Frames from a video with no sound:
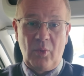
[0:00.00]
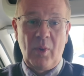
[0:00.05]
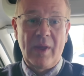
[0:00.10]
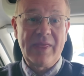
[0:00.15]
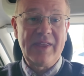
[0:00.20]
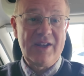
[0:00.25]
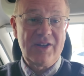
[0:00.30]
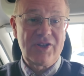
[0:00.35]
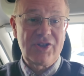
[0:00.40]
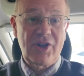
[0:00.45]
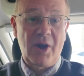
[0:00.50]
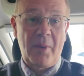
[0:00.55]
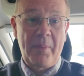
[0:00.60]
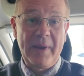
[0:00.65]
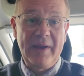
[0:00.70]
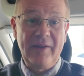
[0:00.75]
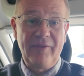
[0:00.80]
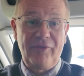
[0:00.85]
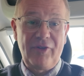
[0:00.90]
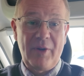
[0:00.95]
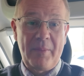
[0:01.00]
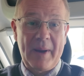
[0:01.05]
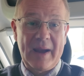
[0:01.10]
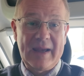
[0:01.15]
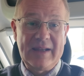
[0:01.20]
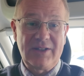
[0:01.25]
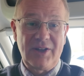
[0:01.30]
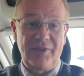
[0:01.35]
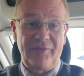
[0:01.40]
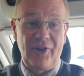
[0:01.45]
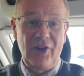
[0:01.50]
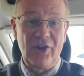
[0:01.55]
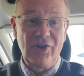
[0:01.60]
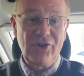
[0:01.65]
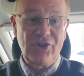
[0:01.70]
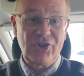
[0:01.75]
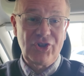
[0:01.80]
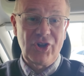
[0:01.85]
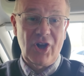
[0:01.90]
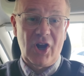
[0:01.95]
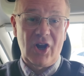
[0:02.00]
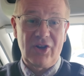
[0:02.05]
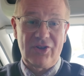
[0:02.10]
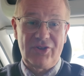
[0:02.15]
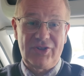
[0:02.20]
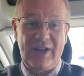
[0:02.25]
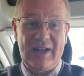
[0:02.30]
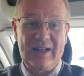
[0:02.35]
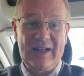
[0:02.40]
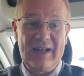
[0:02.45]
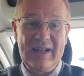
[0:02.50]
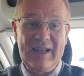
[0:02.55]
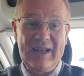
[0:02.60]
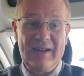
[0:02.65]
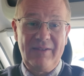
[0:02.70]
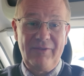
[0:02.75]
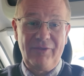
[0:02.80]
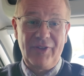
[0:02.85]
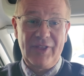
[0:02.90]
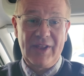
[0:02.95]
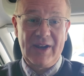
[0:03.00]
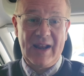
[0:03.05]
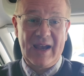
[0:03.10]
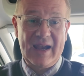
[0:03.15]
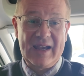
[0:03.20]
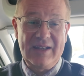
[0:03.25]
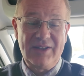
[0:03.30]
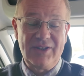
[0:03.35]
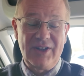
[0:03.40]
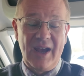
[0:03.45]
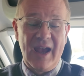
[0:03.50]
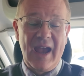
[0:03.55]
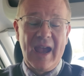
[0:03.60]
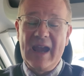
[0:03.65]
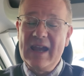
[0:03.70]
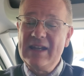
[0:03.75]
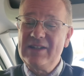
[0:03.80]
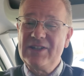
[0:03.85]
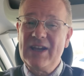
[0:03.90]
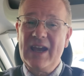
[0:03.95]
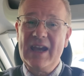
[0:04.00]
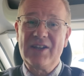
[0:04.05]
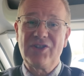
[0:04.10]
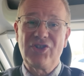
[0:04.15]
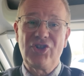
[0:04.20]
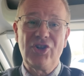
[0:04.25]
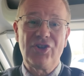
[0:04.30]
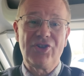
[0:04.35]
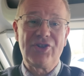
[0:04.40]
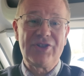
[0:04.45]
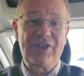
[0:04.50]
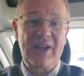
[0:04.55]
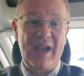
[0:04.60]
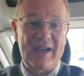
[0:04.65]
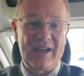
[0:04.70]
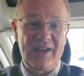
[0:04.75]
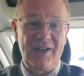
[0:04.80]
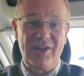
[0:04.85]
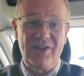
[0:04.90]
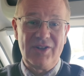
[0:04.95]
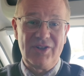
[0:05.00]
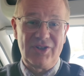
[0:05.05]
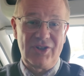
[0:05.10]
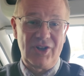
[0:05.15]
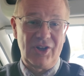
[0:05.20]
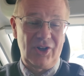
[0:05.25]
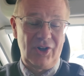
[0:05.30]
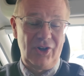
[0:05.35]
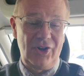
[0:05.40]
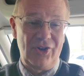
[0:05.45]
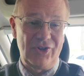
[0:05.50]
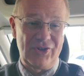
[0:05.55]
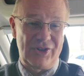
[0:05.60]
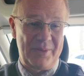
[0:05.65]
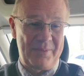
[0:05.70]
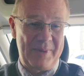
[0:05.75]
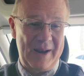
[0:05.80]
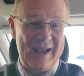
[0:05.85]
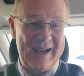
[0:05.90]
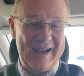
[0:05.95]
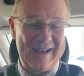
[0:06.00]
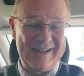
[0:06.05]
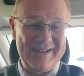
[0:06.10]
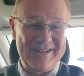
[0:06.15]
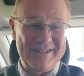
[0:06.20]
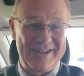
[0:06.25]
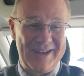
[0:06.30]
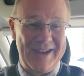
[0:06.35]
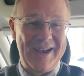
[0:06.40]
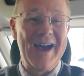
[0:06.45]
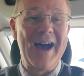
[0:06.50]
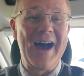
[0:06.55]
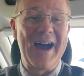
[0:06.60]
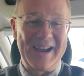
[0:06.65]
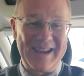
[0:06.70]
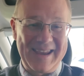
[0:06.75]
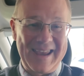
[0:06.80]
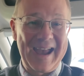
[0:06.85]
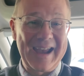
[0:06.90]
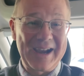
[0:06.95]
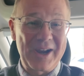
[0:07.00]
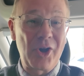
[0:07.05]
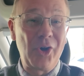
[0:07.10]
Whether you're stopping for a bite of lunch or settling in for the night, it takes just seconds to close the blinds and get